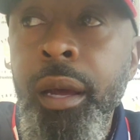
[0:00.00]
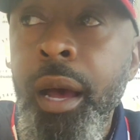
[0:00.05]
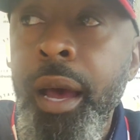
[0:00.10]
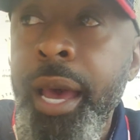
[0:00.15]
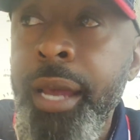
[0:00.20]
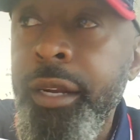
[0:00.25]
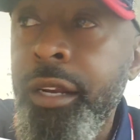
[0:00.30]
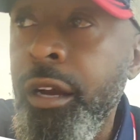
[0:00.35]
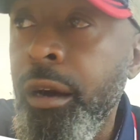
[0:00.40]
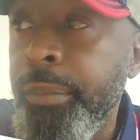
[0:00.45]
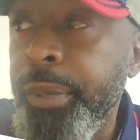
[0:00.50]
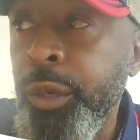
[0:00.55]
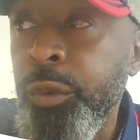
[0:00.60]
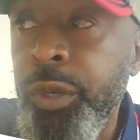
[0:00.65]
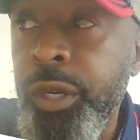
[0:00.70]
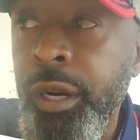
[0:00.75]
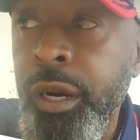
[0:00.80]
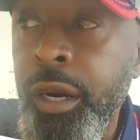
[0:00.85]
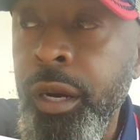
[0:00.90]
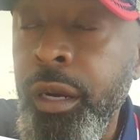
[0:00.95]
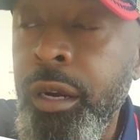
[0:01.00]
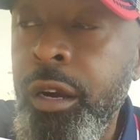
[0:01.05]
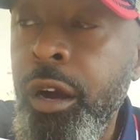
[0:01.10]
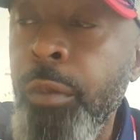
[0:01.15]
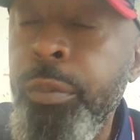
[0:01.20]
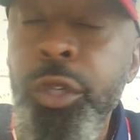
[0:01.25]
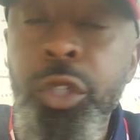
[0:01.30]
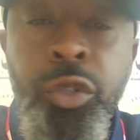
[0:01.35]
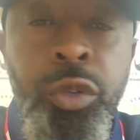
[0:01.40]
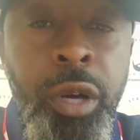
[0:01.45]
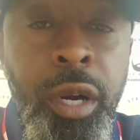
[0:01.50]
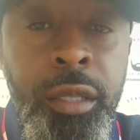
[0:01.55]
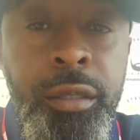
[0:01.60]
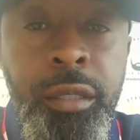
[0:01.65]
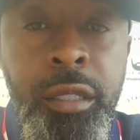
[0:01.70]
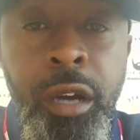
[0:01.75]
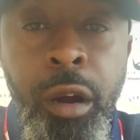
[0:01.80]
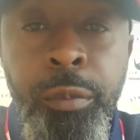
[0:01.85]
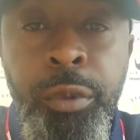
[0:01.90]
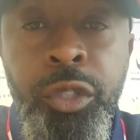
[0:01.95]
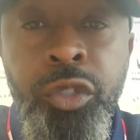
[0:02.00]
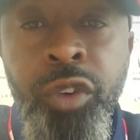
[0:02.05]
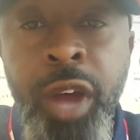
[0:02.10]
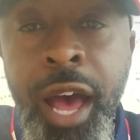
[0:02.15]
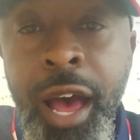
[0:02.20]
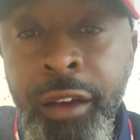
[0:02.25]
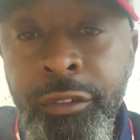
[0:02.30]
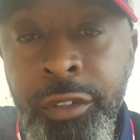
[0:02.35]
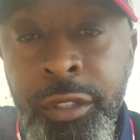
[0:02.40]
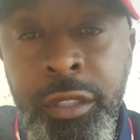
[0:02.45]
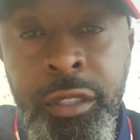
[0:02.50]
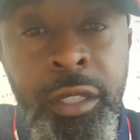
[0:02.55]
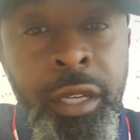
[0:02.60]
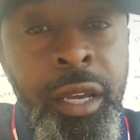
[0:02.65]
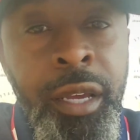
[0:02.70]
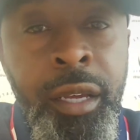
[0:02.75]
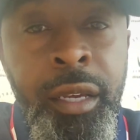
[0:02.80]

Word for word: I had a company with uh, a couple trucks, couple drivers.